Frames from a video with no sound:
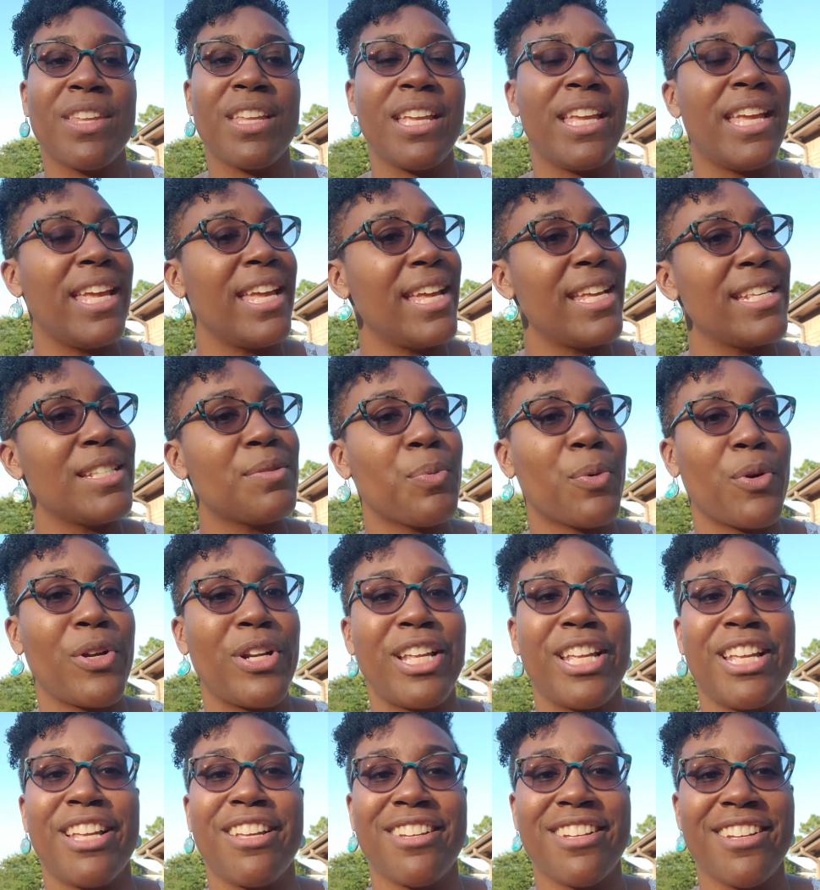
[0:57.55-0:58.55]
he's
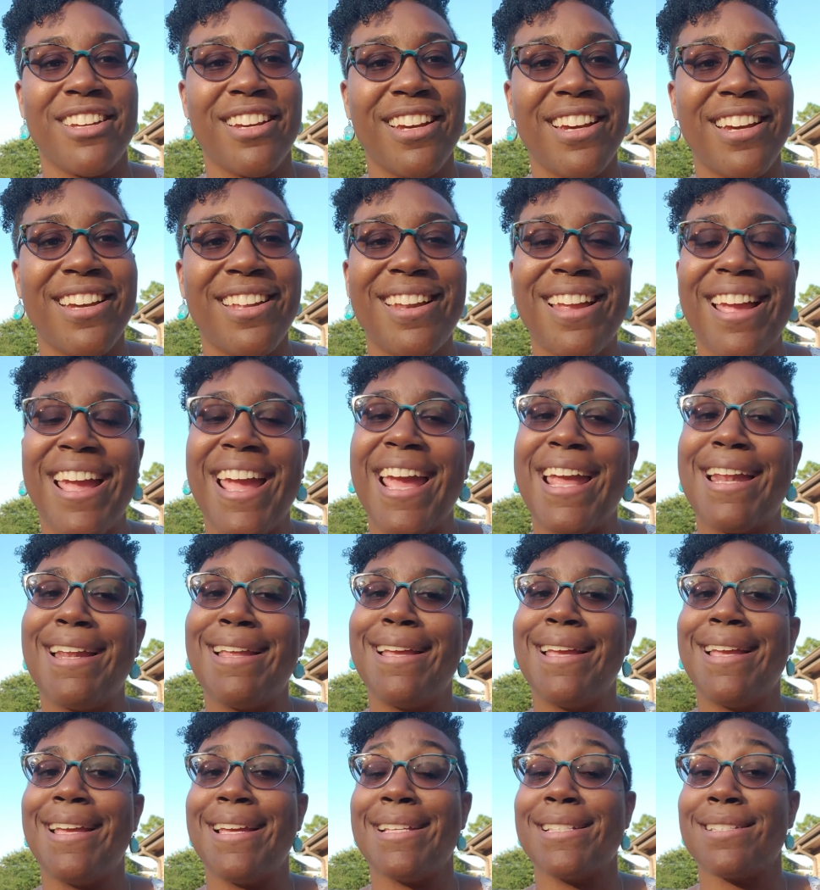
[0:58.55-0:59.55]
pretty good and
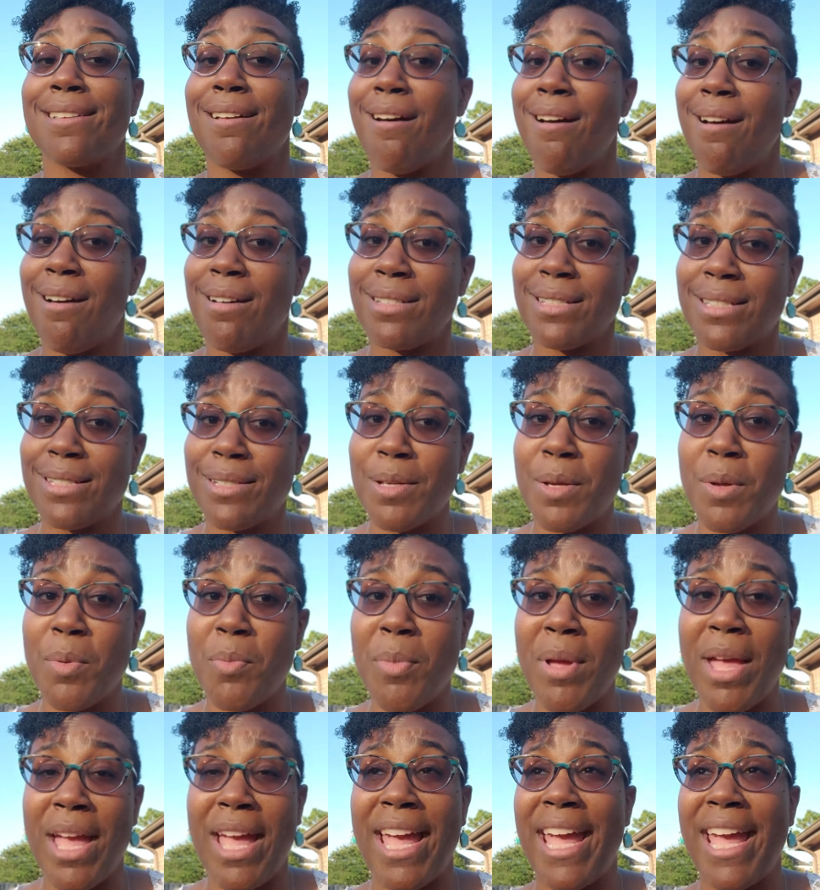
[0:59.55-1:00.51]
he is awesome